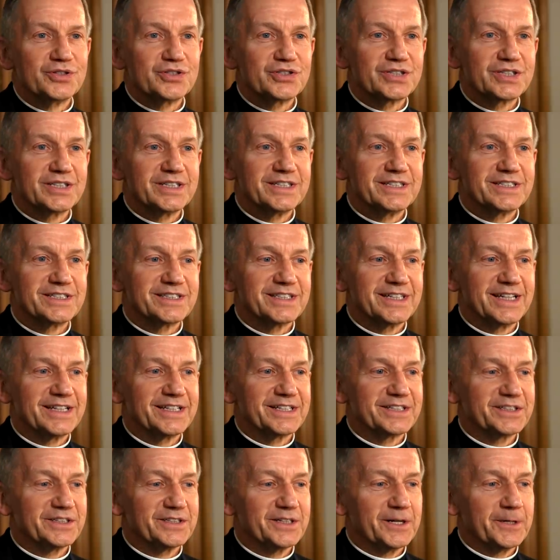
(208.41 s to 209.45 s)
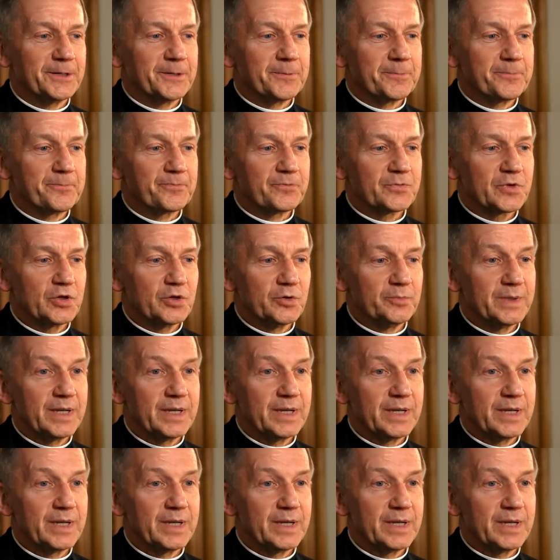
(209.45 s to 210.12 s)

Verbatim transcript: is that you know,